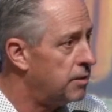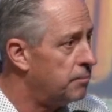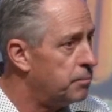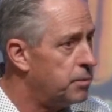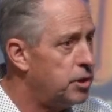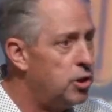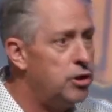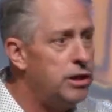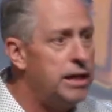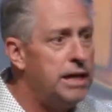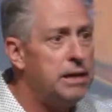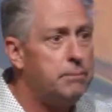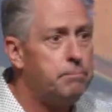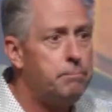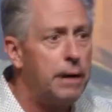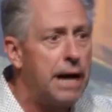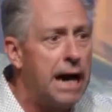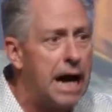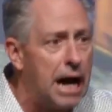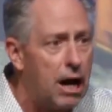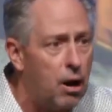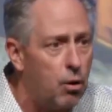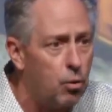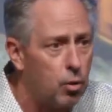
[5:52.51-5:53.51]
You need
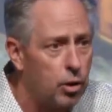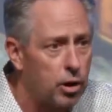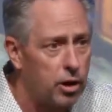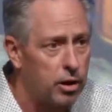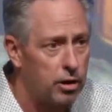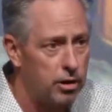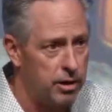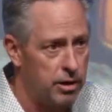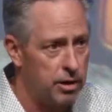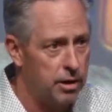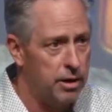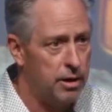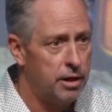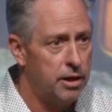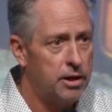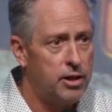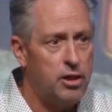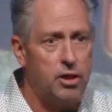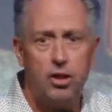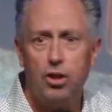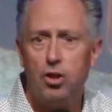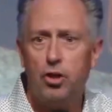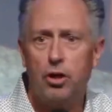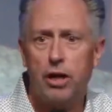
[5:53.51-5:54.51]
power.
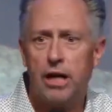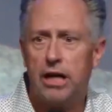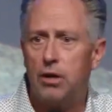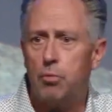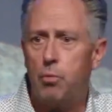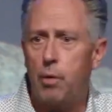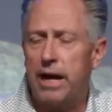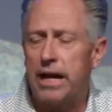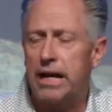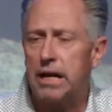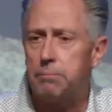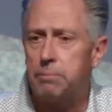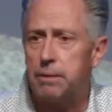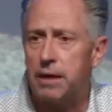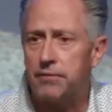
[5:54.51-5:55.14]
You got to wake up